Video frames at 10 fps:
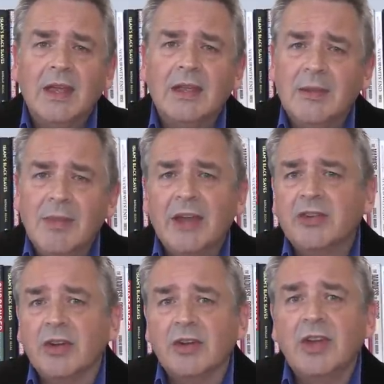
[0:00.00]

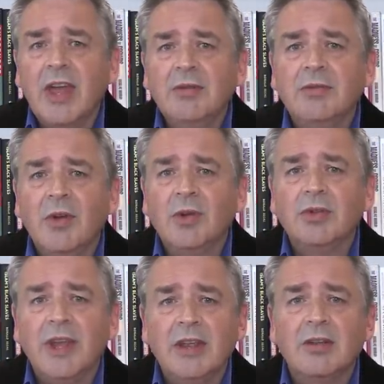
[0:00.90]
Imagine a
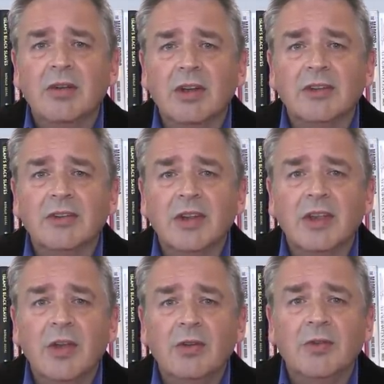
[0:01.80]
tenfold increase
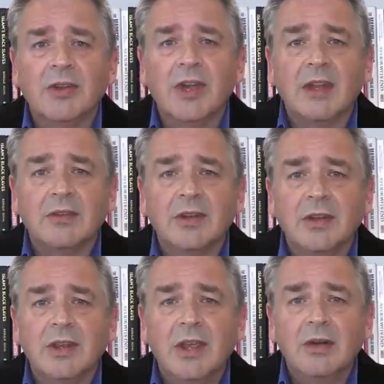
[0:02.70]
in COVID deaths in
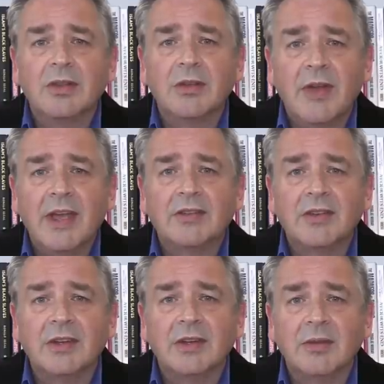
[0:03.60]
the year of the
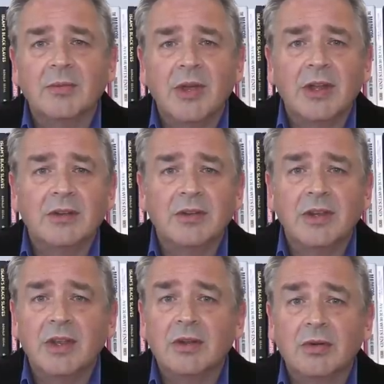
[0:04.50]
vaccine compared to the
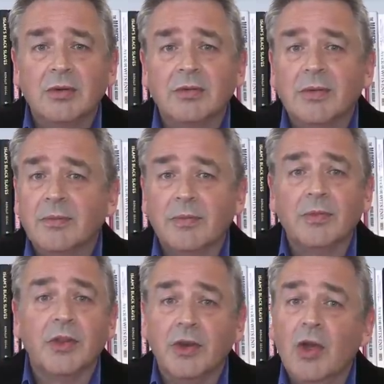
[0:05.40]
year of
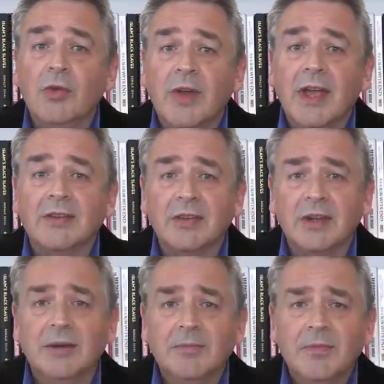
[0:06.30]
the no
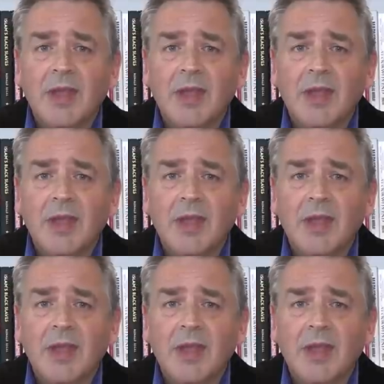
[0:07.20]
vaccine.